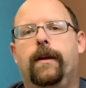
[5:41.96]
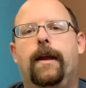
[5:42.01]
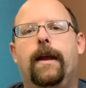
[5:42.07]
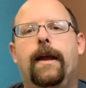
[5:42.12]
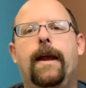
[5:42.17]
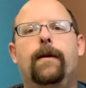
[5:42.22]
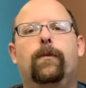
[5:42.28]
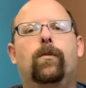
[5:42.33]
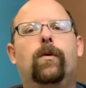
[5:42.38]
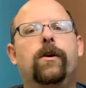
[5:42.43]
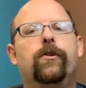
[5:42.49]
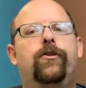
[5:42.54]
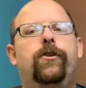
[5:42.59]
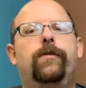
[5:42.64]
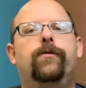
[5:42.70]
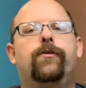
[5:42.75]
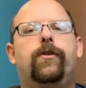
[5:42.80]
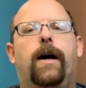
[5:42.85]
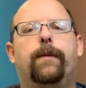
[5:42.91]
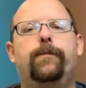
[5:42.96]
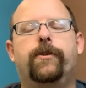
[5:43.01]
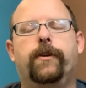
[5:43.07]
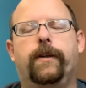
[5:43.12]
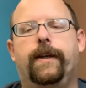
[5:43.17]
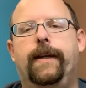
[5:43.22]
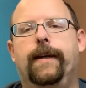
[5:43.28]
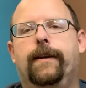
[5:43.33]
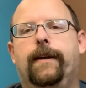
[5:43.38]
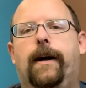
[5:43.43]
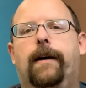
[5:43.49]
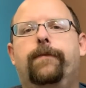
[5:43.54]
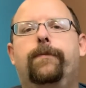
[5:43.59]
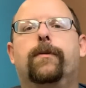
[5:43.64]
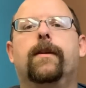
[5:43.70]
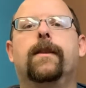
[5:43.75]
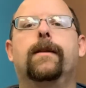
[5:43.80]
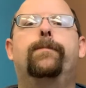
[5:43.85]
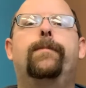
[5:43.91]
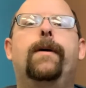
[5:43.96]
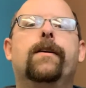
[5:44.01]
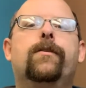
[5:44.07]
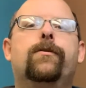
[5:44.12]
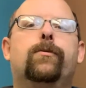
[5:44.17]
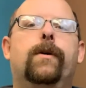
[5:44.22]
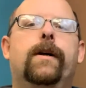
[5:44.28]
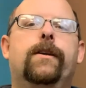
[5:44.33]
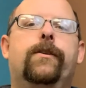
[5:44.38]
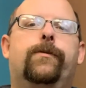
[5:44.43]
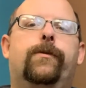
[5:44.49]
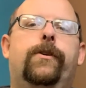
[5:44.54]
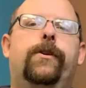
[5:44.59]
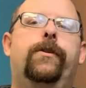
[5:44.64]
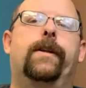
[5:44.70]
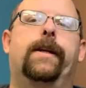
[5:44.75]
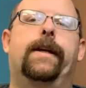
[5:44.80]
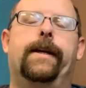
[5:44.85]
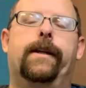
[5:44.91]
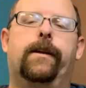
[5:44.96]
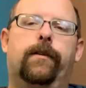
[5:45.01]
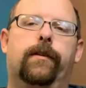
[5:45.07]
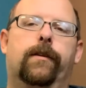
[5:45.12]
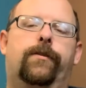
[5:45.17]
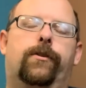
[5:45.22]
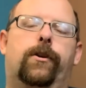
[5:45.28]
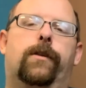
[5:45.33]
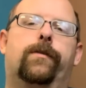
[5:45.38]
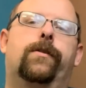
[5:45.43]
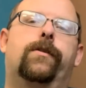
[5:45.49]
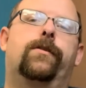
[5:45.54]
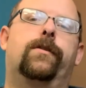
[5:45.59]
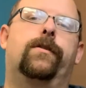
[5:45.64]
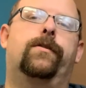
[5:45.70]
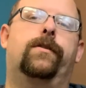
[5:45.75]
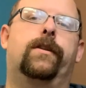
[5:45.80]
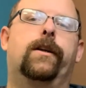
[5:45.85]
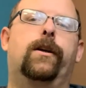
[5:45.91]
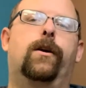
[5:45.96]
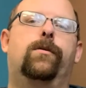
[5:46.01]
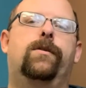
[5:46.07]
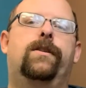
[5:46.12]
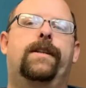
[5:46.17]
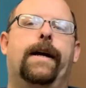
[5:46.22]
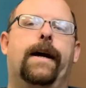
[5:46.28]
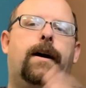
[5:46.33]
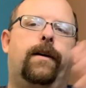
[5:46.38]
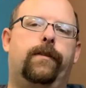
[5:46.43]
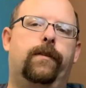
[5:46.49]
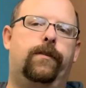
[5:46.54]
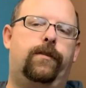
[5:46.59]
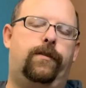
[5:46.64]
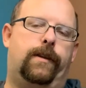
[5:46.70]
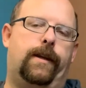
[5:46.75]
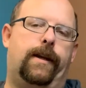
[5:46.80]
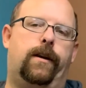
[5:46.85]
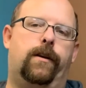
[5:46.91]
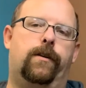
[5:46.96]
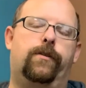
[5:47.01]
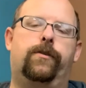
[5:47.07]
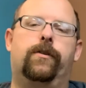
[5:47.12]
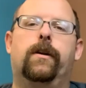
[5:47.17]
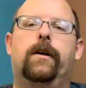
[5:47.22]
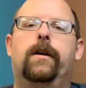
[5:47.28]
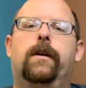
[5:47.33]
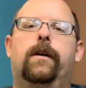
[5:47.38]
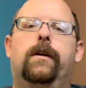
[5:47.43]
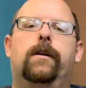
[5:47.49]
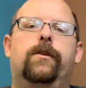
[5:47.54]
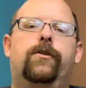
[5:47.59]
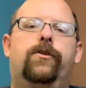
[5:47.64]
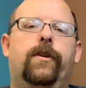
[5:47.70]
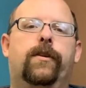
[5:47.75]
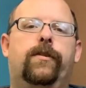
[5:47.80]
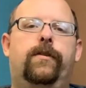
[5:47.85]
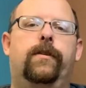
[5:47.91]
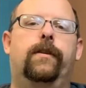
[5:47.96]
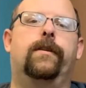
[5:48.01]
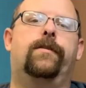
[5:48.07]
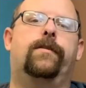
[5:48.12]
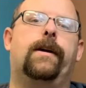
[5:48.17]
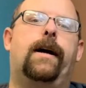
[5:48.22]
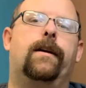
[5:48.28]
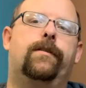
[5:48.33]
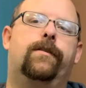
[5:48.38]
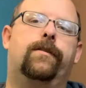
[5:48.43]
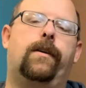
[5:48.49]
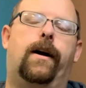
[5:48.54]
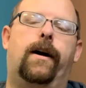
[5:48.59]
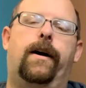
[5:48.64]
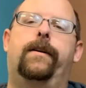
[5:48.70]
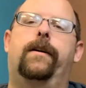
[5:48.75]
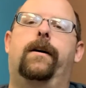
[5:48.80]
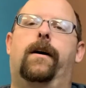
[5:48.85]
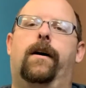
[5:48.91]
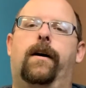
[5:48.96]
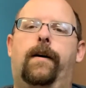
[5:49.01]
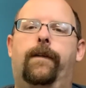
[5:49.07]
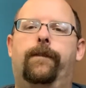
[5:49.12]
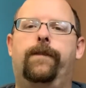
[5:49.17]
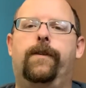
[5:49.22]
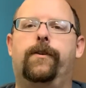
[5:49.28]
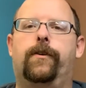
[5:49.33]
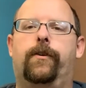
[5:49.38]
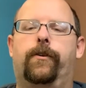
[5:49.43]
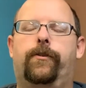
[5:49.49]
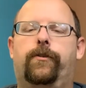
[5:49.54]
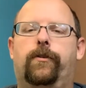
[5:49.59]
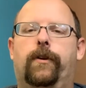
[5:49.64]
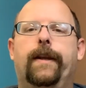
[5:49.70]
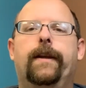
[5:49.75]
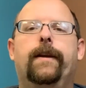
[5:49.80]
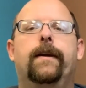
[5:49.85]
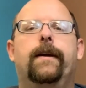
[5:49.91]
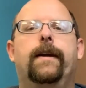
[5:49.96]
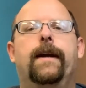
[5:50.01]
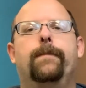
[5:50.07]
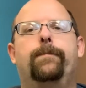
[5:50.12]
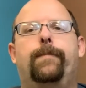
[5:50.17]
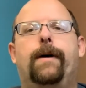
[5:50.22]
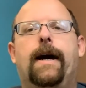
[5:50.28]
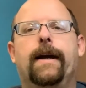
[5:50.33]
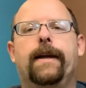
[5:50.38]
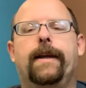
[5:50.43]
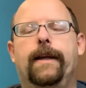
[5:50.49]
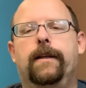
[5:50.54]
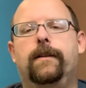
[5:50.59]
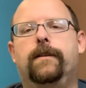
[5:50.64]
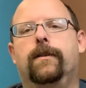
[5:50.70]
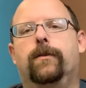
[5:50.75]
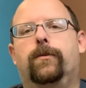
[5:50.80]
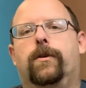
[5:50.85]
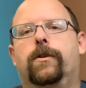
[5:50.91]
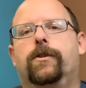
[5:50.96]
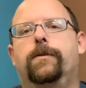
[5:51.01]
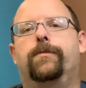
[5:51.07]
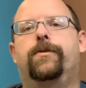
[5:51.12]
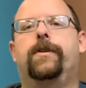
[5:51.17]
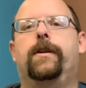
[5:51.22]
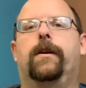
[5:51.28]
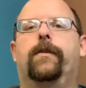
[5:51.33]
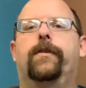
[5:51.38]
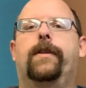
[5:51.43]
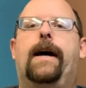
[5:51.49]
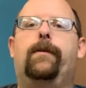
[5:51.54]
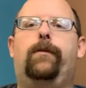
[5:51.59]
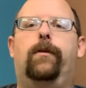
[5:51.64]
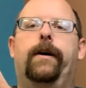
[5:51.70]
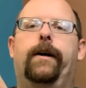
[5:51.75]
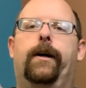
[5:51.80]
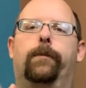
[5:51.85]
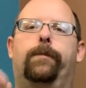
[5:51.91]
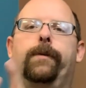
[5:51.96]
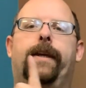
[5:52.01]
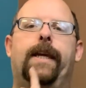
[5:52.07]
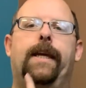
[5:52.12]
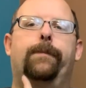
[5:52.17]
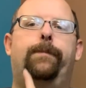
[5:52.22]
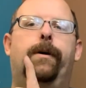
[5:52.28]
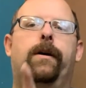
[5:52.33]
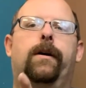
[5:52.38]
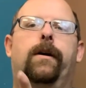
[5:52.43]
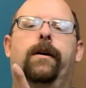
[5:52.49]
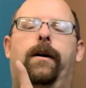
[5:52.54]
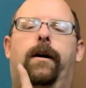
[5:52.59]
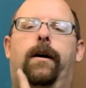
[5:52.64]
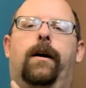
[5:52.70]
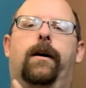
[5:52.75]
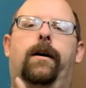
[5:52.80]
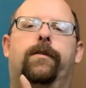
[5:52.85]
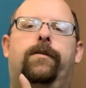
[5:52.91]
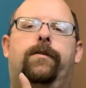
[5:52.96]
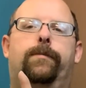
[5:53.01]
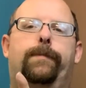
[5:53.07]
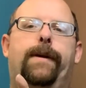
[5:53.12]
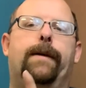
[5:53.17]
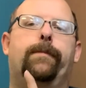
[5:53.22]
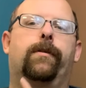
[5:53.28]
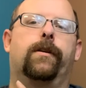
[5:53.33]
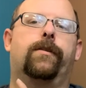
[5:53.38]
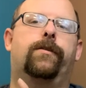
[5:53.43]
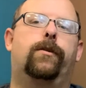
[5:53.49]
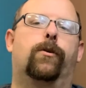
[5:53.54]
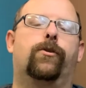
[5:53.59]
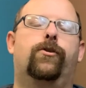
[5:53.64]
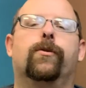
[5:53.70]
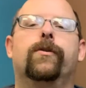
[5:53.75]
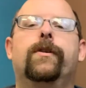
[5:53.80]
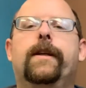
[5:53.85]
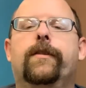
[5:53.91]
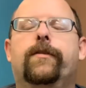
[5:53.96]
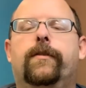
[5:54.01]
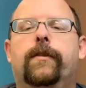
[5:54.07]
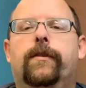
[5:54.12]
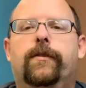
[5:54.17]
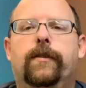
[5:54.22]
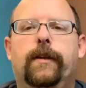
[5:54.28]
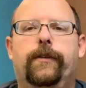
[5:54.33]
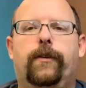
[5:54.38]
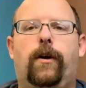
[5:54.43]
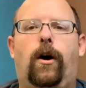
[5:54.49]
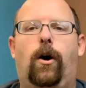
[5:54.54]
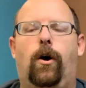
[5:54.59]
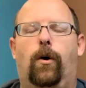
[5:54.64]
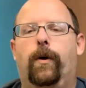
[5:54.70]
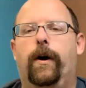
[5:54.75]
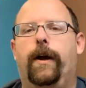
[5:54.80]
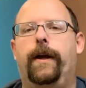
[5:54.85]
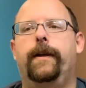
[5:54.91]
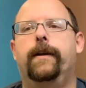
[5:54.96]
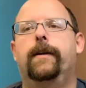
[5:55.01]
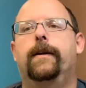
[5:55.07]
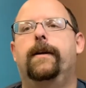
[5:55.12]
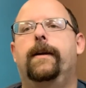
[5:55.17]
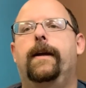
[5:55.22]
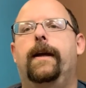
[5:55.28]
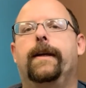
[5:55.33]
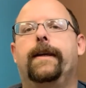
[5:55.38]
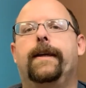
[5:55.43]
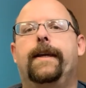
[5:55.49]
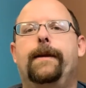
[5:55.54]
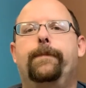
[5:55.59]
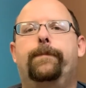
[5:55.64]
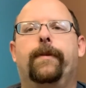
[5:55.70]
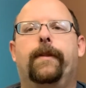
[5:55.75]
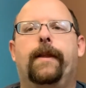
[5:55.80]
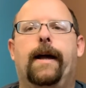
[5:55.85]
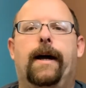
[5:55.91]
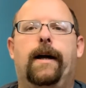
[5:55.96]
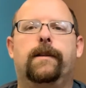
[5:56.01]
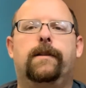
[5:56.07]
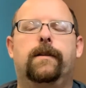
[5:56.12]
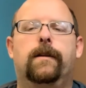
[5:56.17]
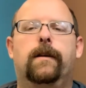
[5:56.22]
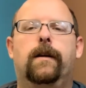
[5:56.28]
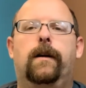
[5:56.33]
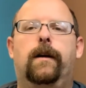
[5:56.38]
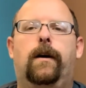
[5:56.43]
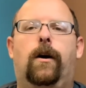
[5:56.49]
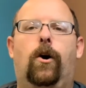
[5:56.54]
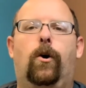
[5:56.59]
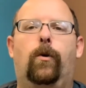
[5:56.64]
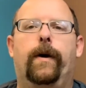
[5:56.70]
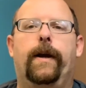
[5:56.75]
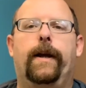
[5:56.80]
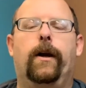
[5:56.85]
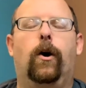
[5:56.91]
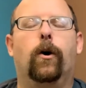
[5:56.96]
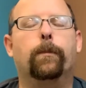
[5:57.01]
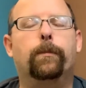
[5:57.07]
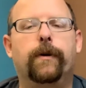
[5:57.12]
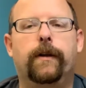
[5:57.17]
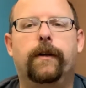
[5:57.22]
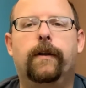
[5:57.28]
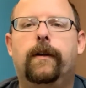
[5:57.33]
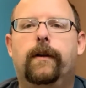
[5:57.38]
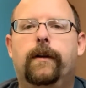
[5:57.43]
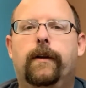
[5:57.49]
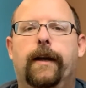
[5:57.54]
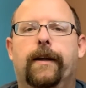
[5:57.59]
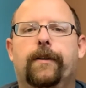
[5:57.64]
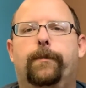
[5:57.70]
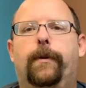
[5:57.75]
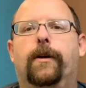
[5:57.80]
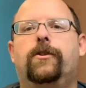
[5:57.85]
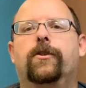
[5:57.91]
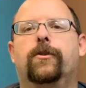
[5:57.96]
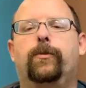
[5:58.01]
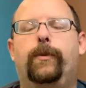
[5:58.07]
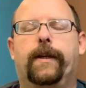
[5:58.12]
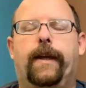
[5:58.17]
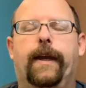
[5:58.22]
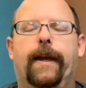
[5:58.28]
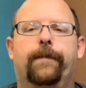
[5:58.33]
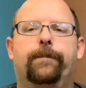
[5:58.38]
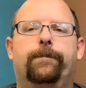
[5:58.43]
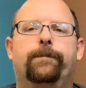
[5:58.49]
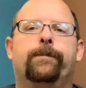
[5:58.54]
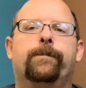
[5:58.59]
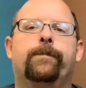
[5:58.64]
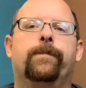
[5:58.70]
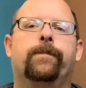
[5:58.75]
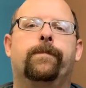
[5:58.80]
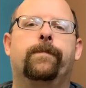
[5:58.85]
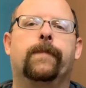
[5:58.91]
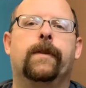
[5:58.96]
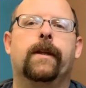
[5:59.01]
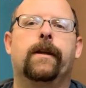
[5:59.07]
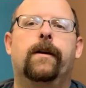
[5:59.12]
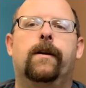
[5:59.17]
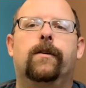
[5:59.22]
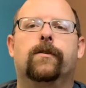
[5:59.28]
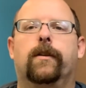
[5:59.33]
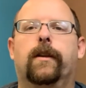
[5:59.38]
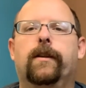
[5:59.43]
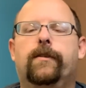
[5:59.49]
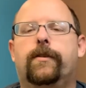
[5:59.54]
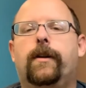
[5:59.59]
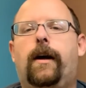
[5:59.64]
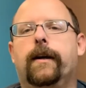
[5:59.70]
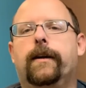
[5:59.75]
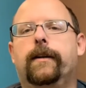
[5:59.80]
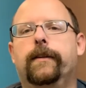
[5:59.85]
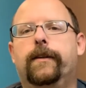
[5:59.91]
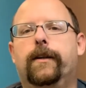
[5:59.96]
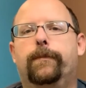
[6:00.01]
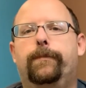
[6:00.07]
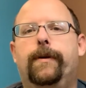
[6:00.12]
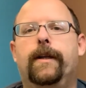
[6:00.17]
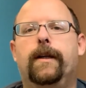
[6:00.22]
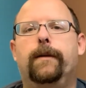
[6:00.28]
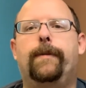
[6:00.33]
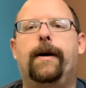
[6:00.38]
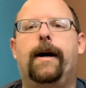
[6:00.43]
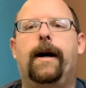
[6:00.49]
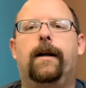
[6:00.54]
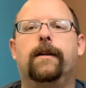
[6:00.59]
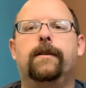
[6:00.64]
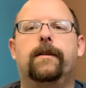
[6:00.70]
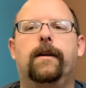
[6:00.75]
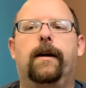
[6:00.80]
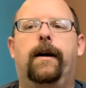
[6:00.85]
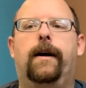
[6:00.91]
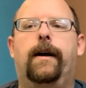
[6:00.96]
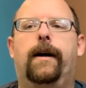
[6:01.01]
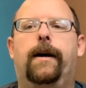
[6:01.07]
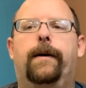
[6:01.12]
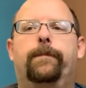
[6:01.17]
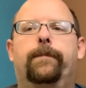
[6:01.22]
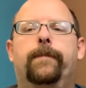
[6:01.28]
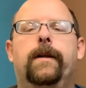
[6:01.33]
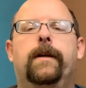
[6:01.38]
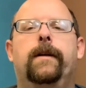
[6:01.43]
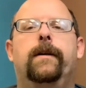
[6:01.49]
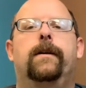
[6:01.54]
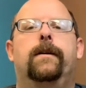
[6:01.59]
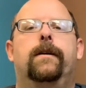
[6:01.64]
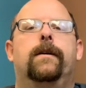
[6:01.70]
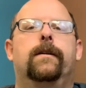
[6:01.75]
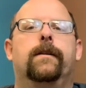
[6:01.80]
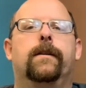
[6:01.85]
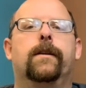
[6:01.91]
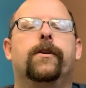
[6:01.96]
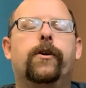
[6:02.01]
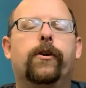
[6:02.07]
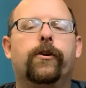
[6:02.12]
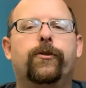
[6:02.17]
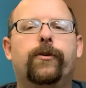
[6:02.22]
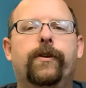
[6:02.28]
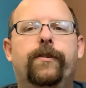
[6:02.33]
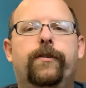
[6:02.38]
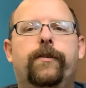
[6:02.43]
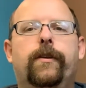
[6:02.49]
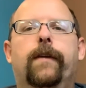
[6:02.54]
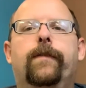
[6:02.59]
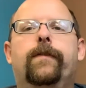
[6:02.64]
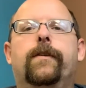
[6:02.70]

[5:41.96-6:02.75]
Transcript: And once you've dropped your kid off, one of the best ways for you to enter the service is to go down the stairs just to the south side of the nursery and back into the worship center. That will help keep us be able to social distance in the hallway and keep that hallway open as much as we can. So let's talk a little bit about the nursery stuff.